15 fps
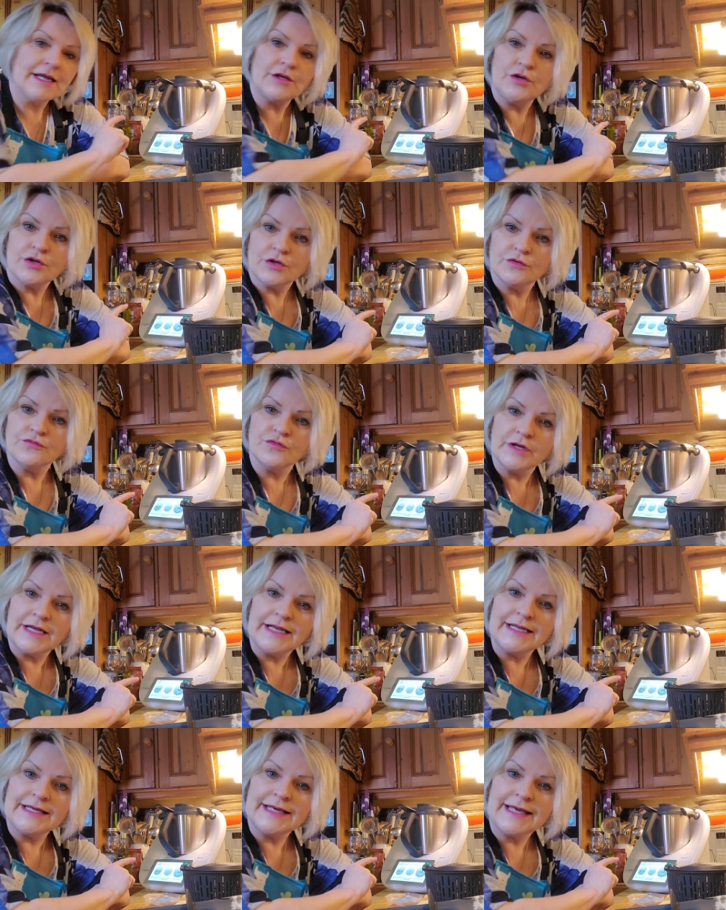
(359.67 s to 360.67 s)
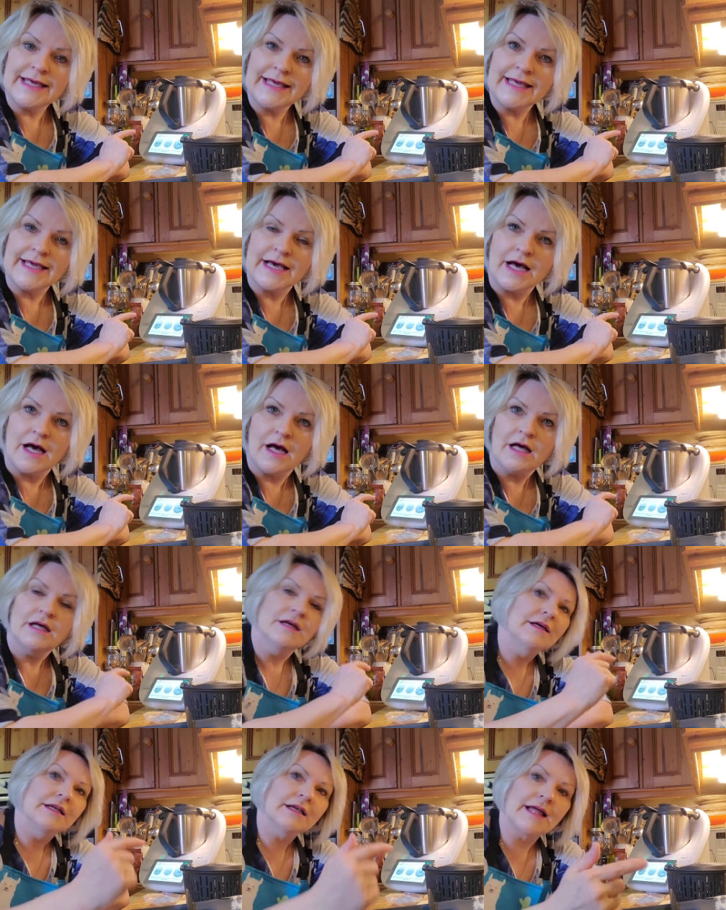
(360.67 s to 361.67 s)
you can really hear
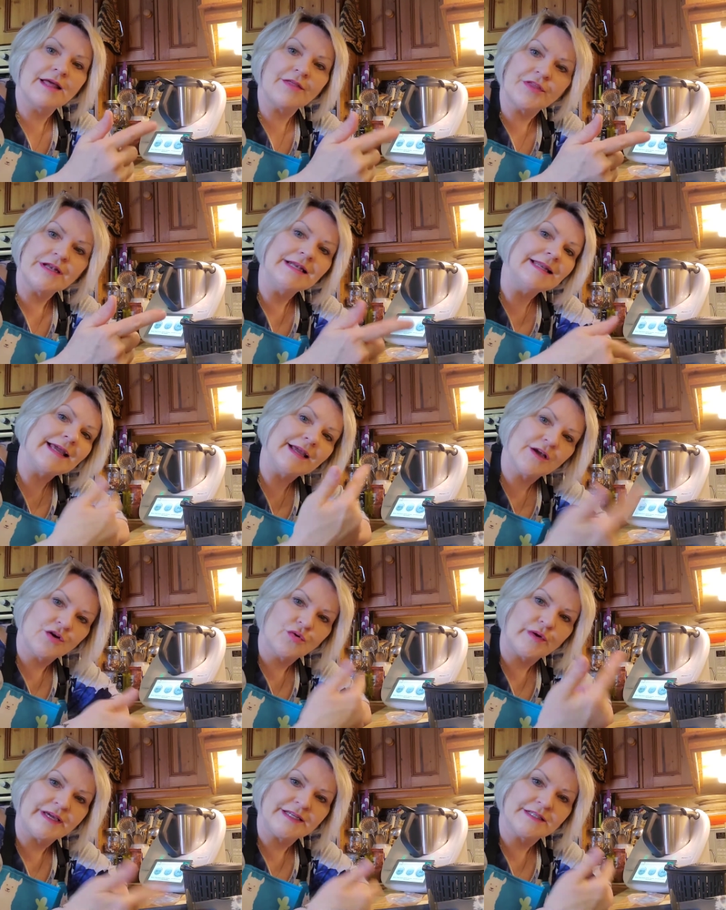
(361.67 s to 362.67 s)
like the liquid